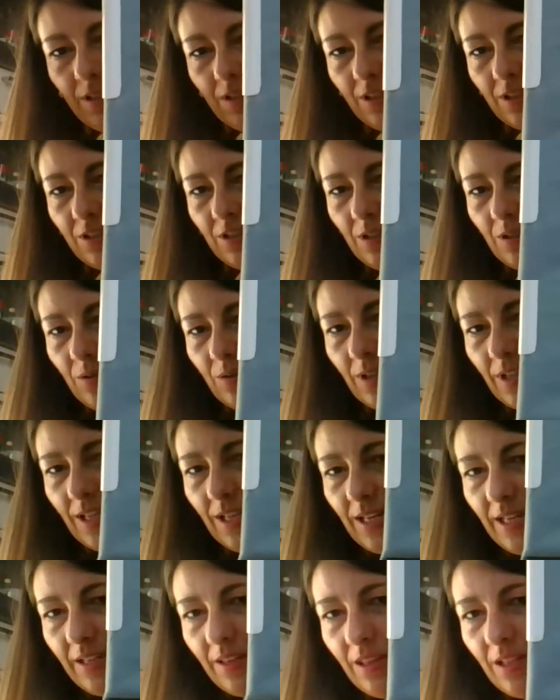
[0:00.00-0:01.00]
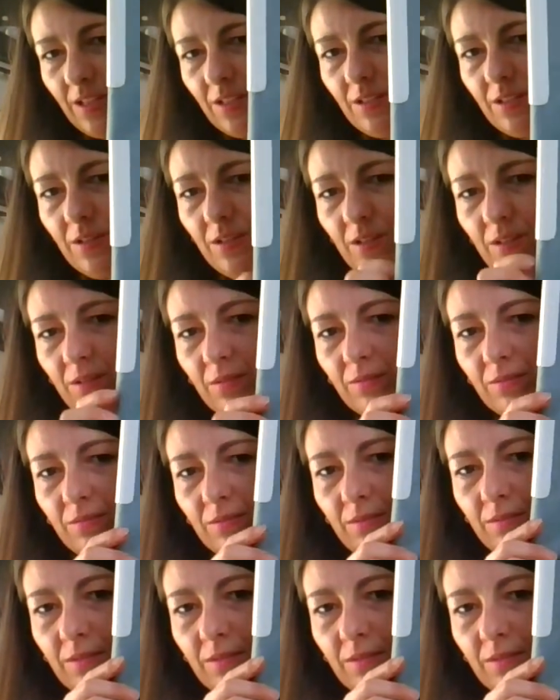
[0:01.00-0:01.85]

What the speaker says: Is it okay like this? No.